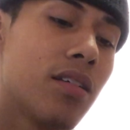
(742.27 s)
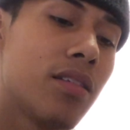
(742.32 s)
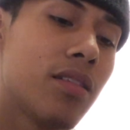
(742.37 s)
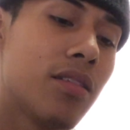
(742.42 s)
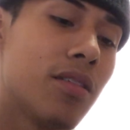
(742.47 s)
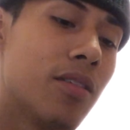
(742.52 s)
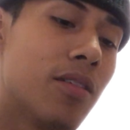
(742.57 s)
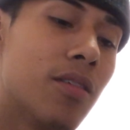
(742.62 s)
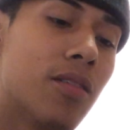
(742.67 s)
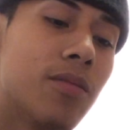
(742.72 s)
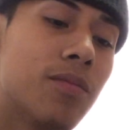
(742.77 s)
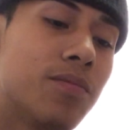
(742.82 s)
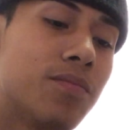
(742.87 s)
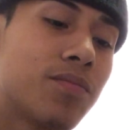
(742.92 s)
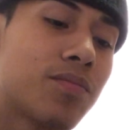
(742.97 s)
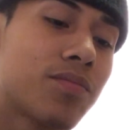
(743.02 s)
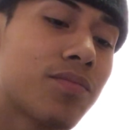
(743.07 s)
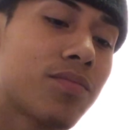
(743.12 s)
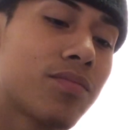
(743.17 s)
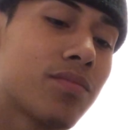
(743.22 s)

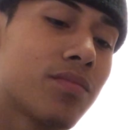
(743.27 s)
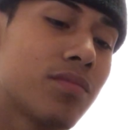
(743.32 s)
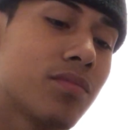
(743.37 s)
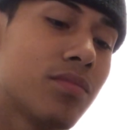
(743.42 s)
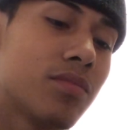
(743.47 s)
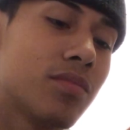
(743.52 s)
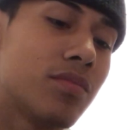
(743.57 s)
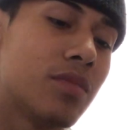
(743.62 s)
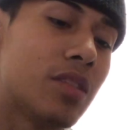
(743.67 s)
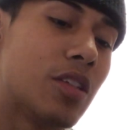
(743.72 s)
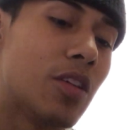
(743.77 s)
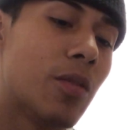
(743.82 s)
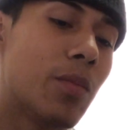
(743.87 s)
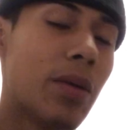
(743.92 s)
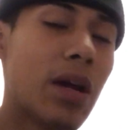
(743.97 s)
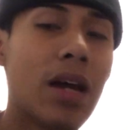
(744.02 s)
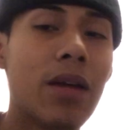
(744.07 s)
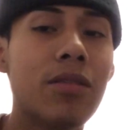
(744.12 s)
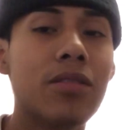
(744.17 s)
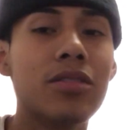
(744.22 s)
they're your
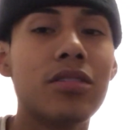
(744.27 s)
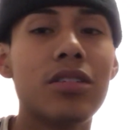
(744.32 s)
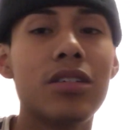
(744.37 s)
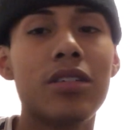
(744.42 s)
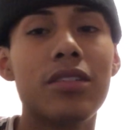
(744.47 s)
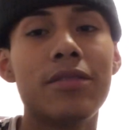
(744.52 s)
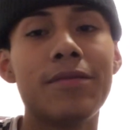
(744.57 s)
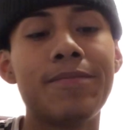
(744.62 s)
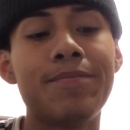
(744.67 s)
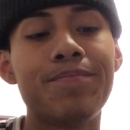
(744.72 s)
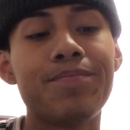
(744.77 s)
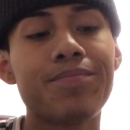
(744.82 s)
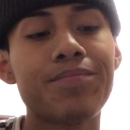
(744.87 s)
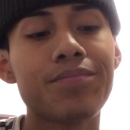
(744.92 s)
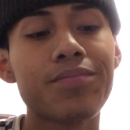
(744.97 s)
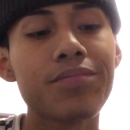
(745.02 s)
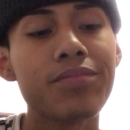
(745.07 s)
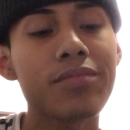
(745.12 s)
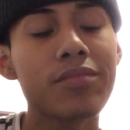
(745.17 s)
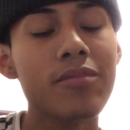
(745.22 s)
parents, and
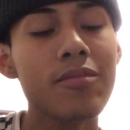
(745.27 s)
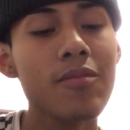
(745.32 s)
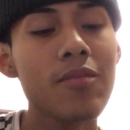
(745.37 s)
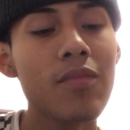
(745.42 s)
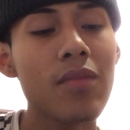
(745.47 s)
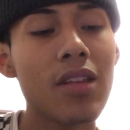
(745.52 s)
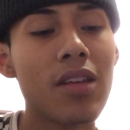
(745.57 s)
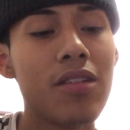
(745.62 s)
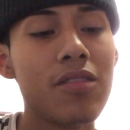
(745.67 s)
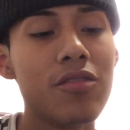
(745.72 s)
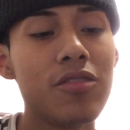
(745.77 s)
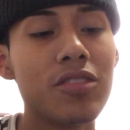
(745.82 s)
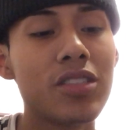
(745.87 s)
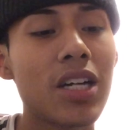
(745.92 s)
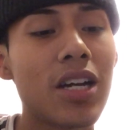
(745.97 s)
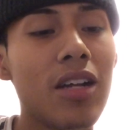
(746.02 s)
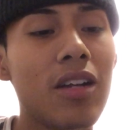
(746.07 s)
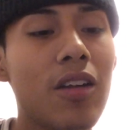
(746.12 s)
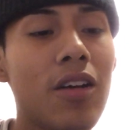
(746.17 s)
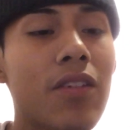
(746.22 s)
you just
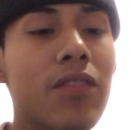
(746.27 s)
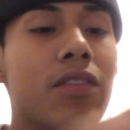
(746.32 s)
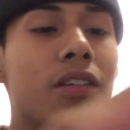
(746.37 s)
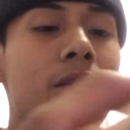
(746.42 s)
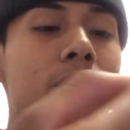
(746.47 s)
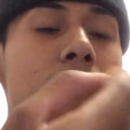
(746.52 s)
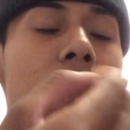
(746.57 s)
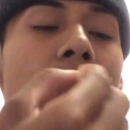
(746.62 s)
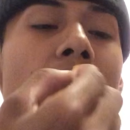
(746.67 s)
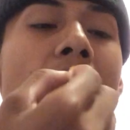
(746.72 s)
gotta love them.